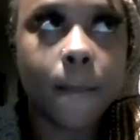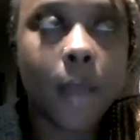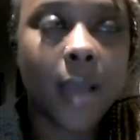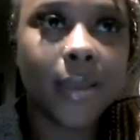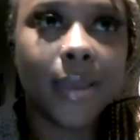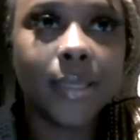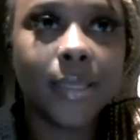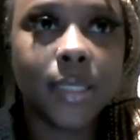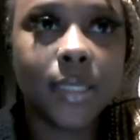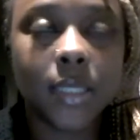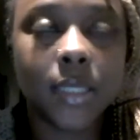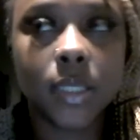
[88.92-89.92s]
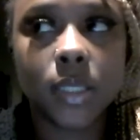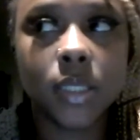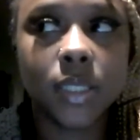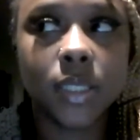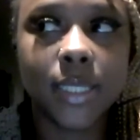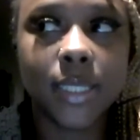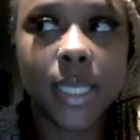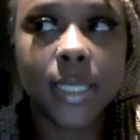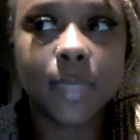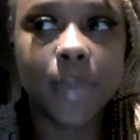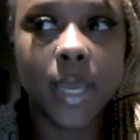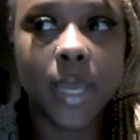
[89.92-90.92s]
I guess just
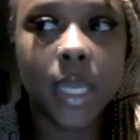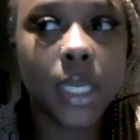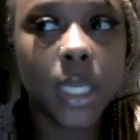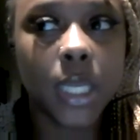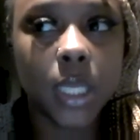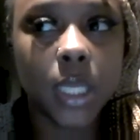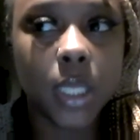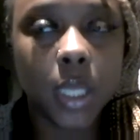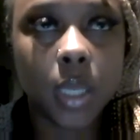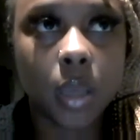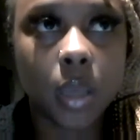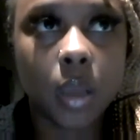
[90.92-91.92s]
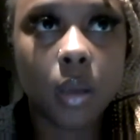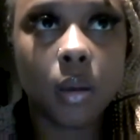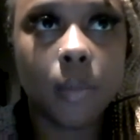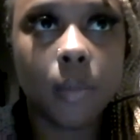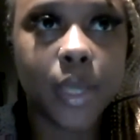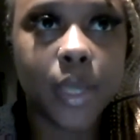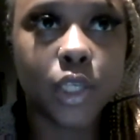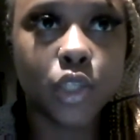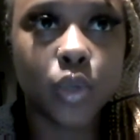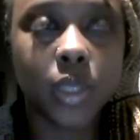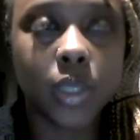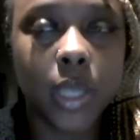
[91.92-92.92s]
expanding, making
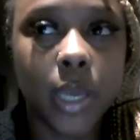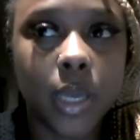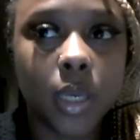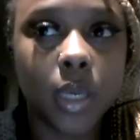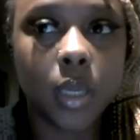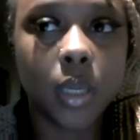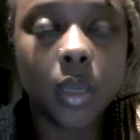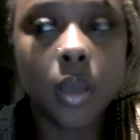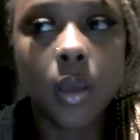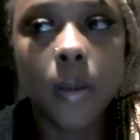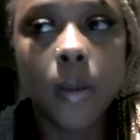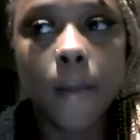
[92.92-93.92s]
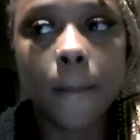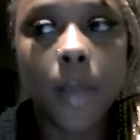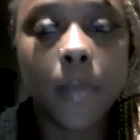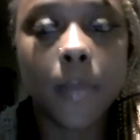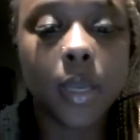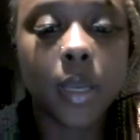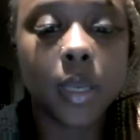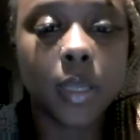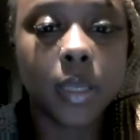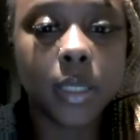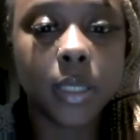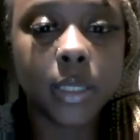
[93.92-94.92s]
sure that my
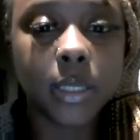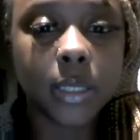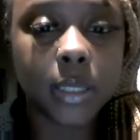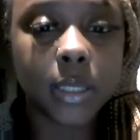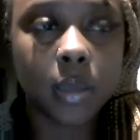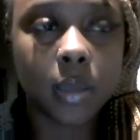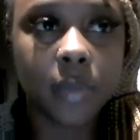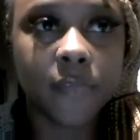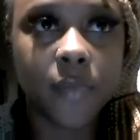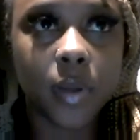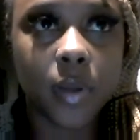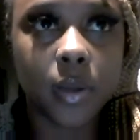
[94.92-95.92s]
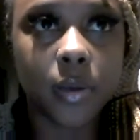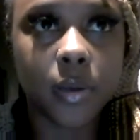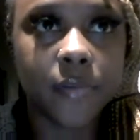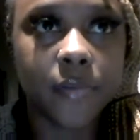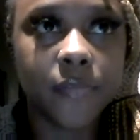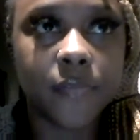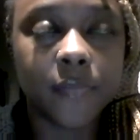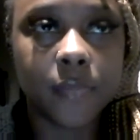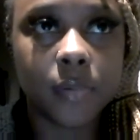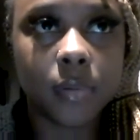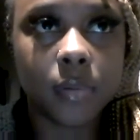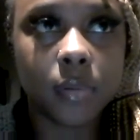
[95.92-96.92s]
marketing is in front of
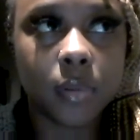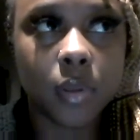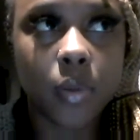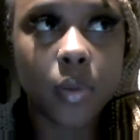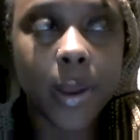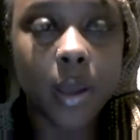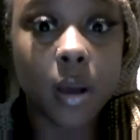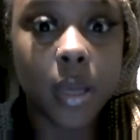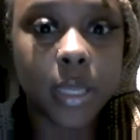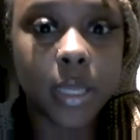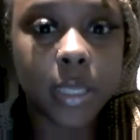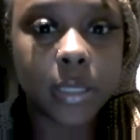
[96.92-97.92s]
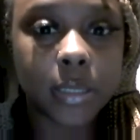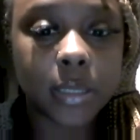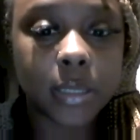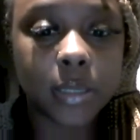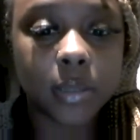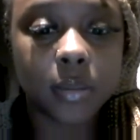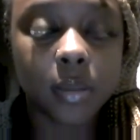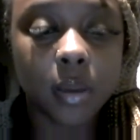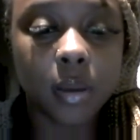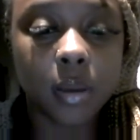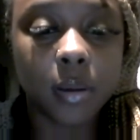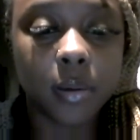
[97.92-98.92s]
the right audience.
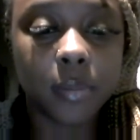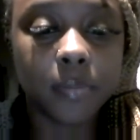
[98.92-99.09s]
Um,